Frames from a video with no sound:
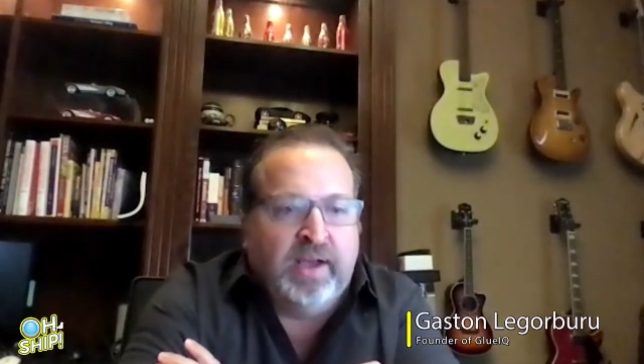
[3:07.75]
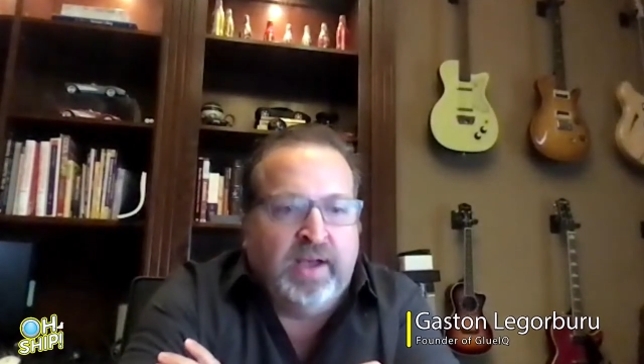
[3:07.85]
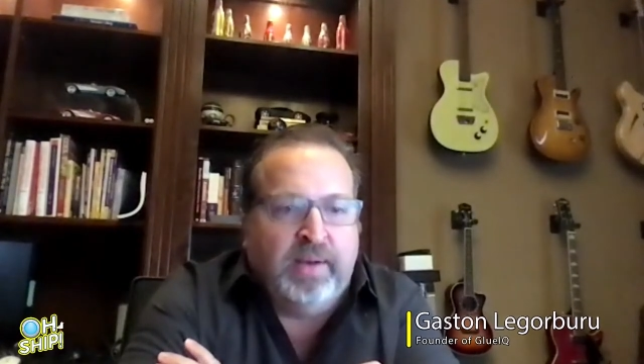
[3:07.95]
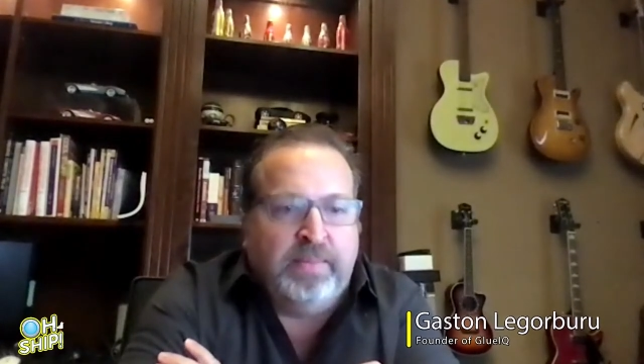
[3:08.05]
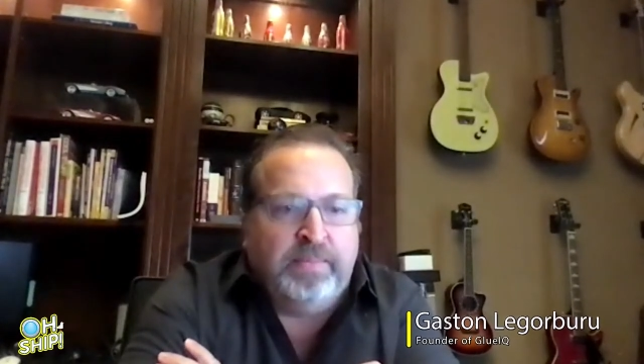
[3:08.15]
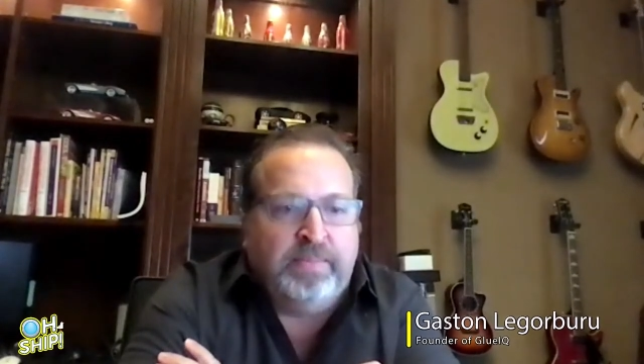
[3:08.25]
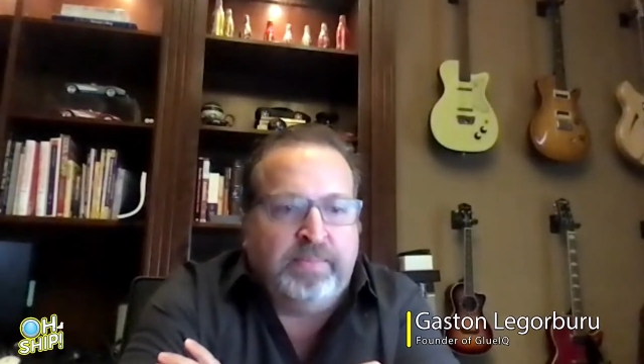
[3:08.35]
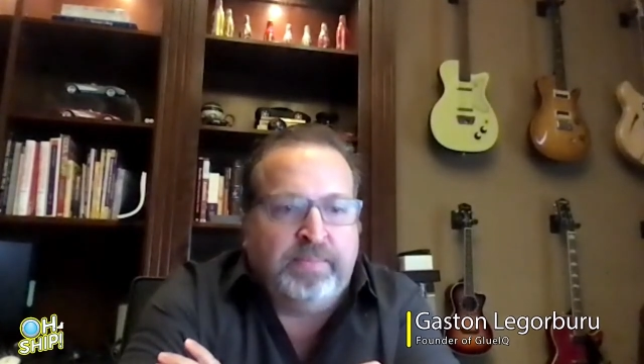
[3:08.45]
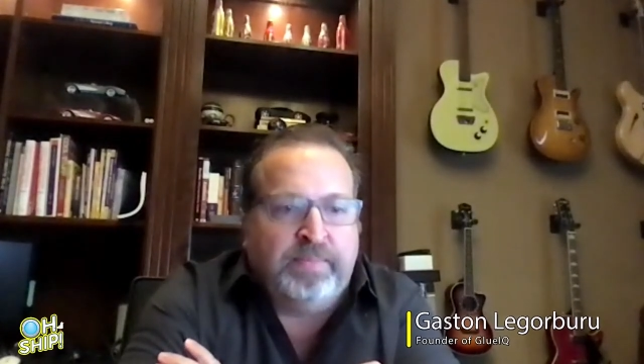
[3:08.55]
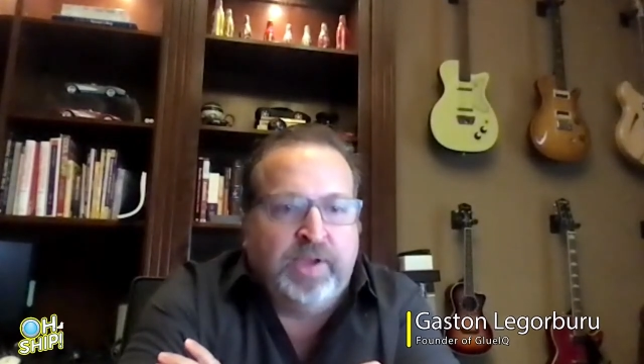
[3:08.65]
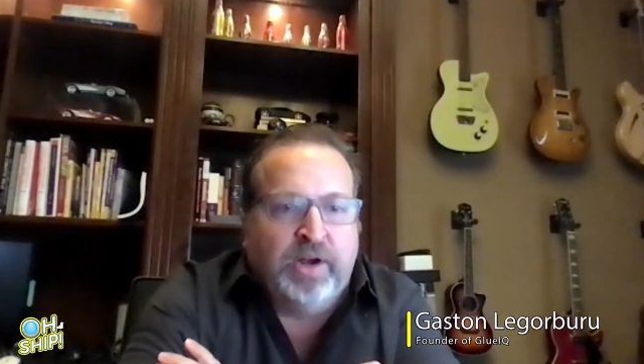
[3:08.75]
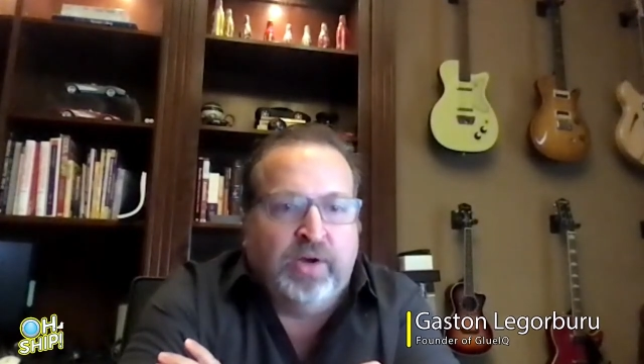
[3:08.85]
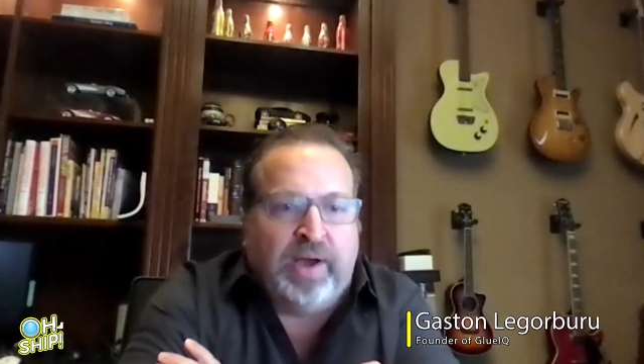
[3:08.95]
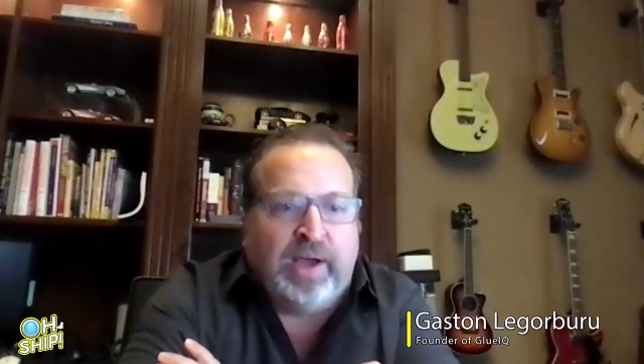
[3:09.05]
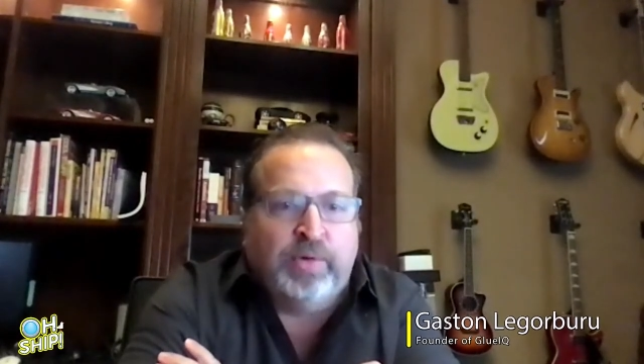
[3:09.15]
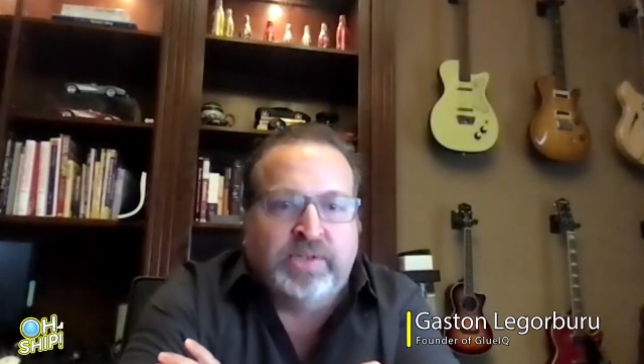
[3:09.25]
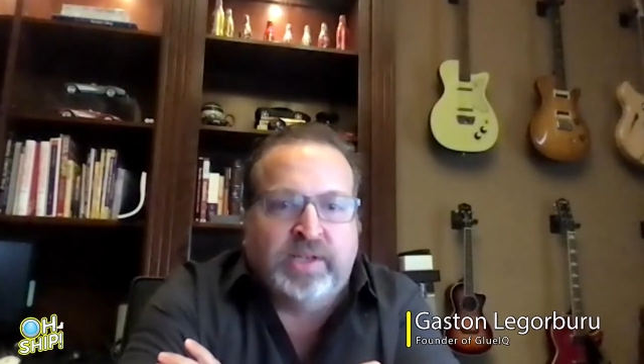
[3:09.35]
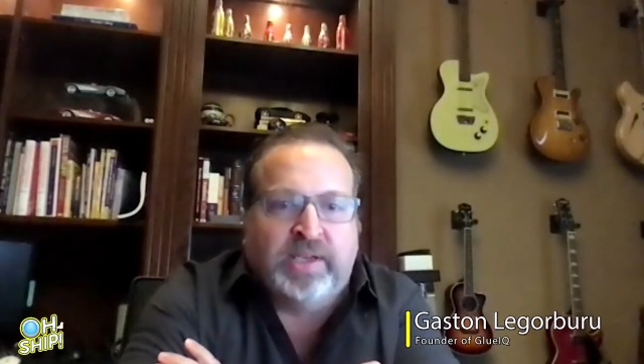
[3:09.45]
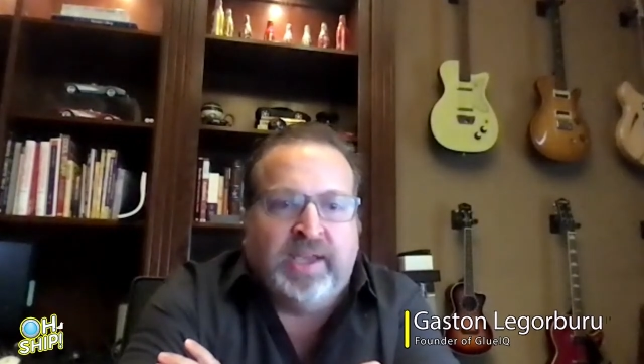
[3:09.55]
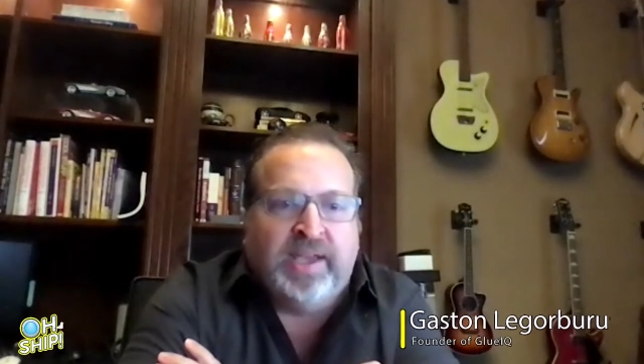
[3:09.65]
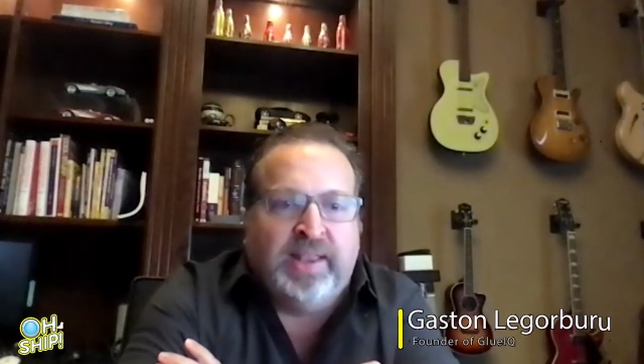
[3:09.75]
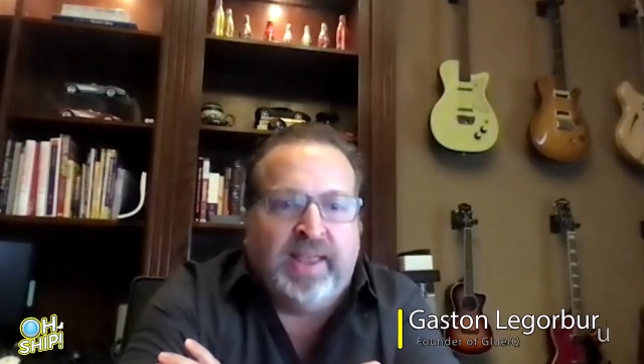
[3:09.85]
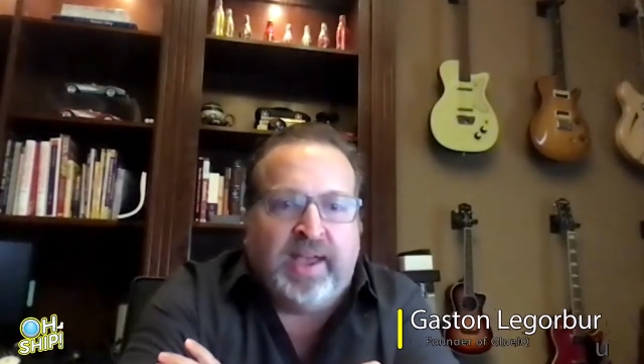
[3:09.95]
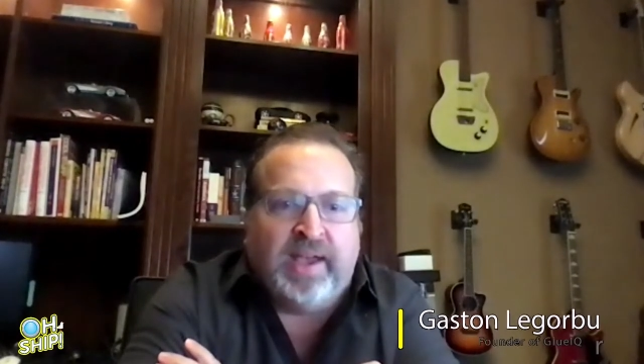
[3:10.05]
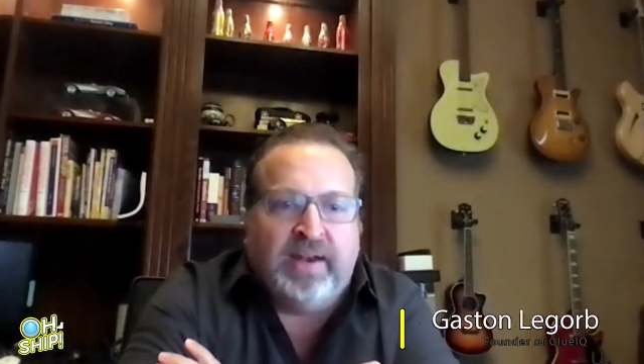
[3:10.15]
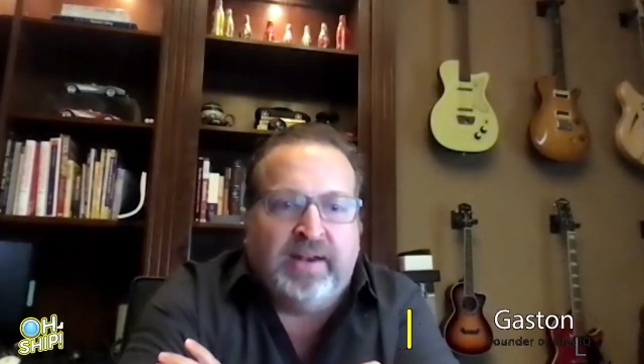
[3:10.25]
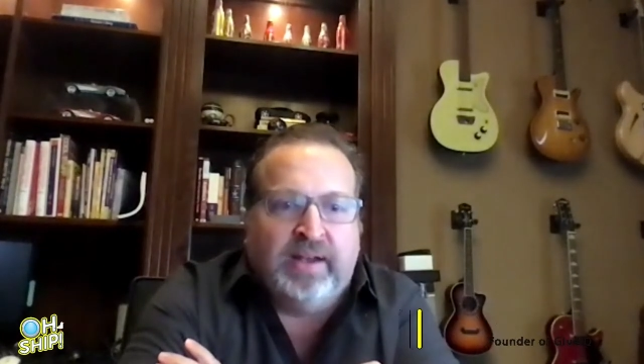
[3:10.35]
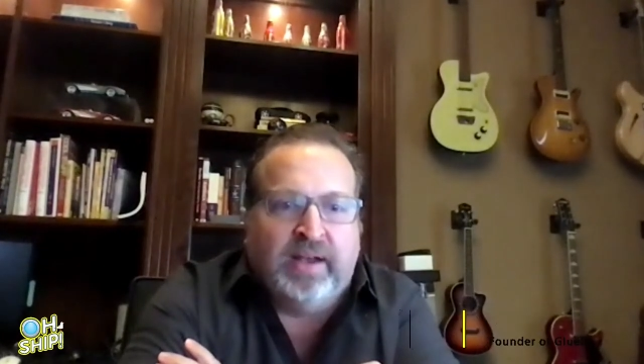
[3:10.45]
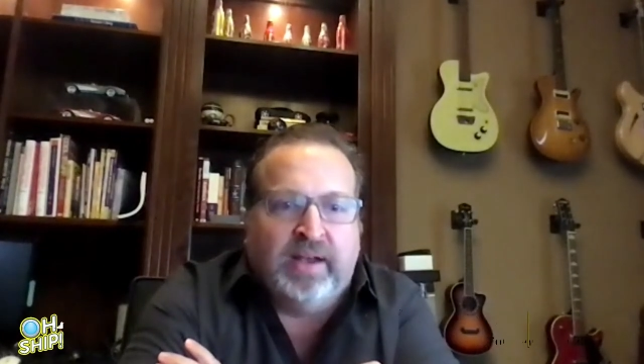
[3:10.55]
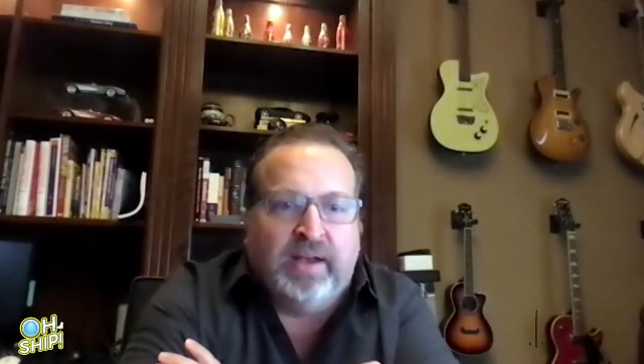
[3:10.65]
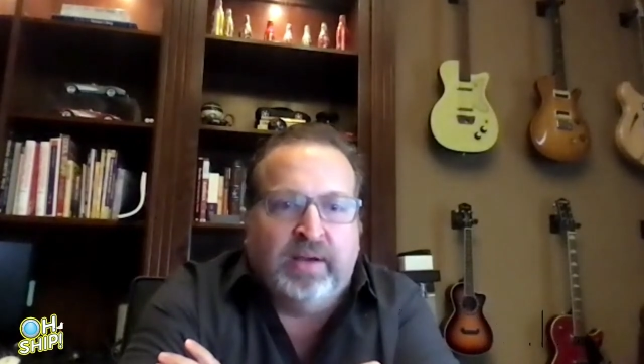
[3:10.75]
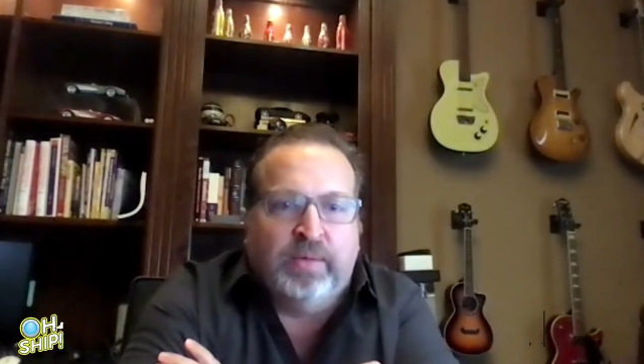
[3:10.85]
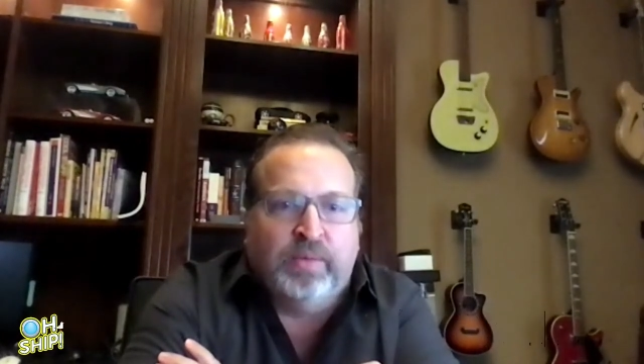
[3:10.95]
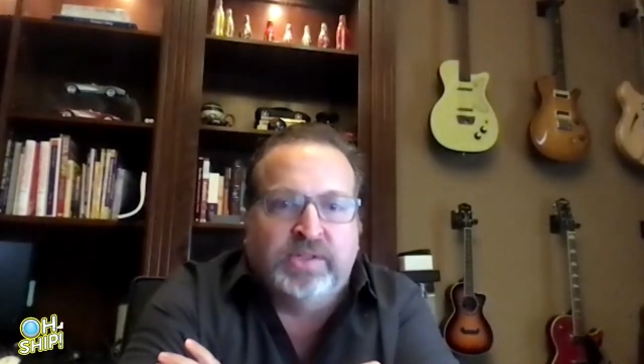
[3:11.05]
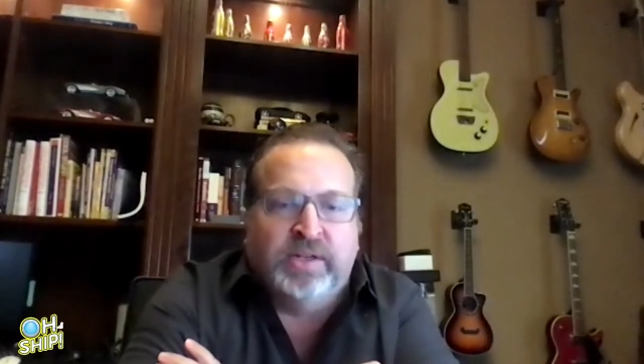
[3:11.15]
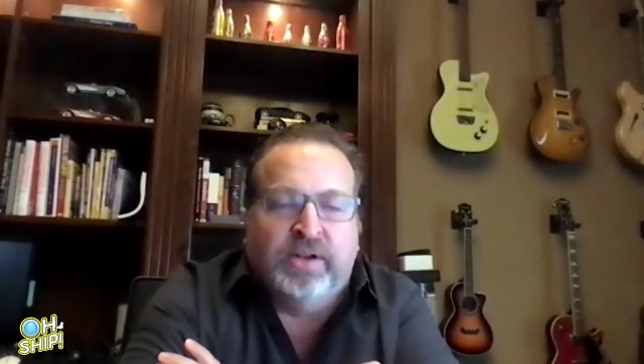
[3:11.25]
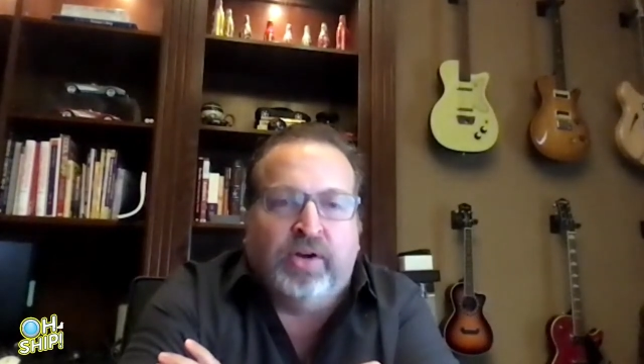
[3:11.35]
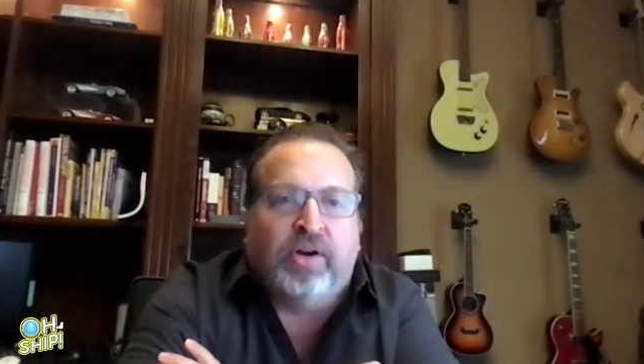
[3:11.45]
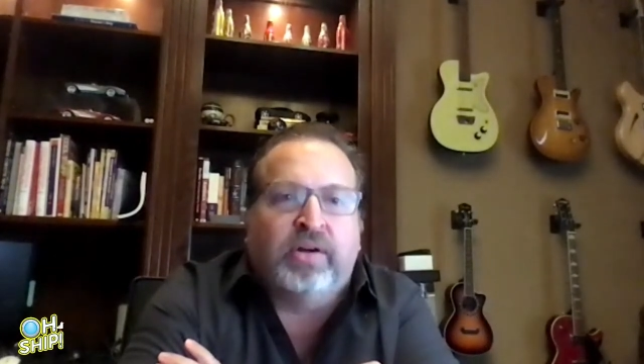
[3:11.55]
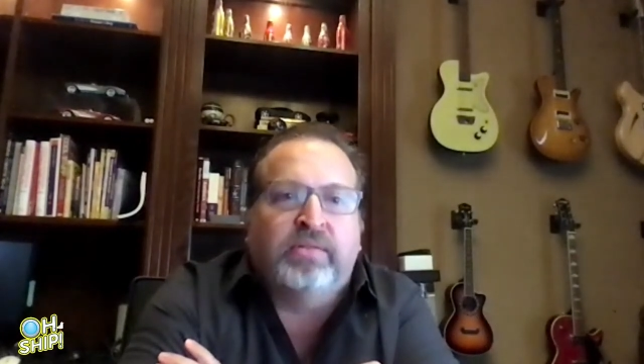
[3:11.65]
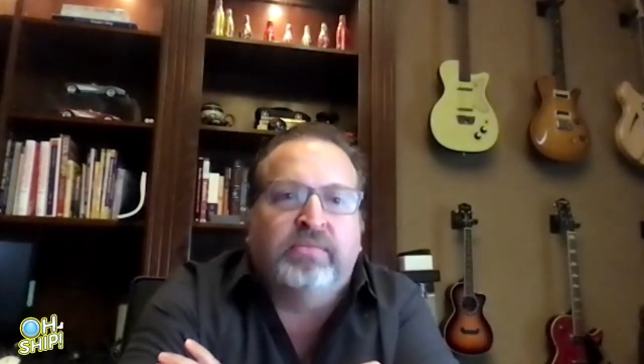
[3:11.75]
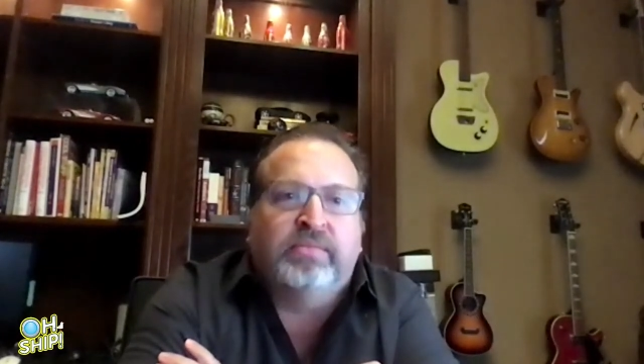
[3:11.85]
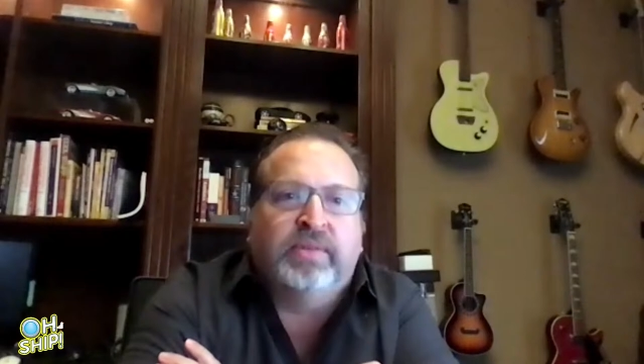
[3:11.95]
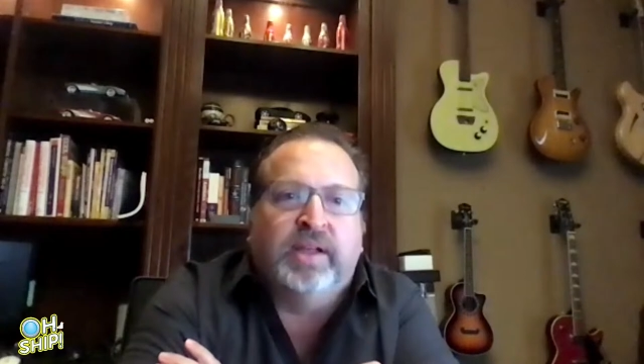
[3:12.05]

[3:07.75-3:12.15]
I was a kid that was into art.